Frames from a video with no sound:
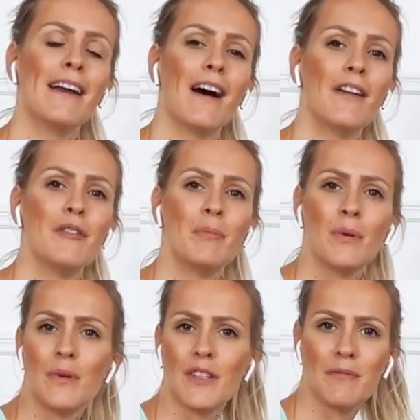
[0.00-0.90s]
on the
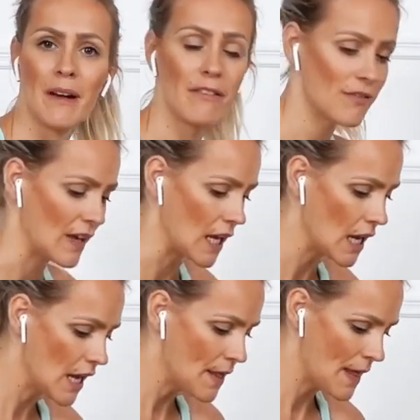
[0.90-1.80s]
balls of my feet.
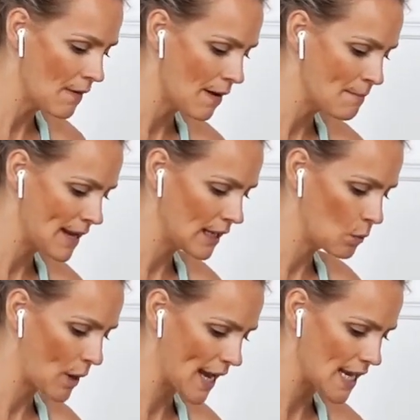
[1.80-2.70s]
There are
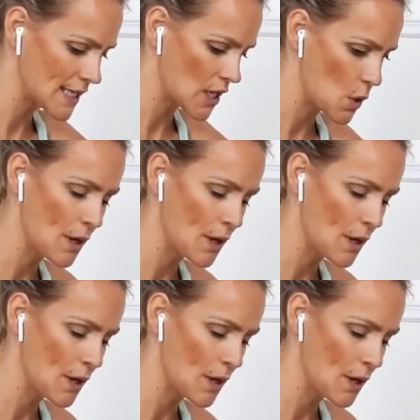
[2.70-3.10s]
many ways that you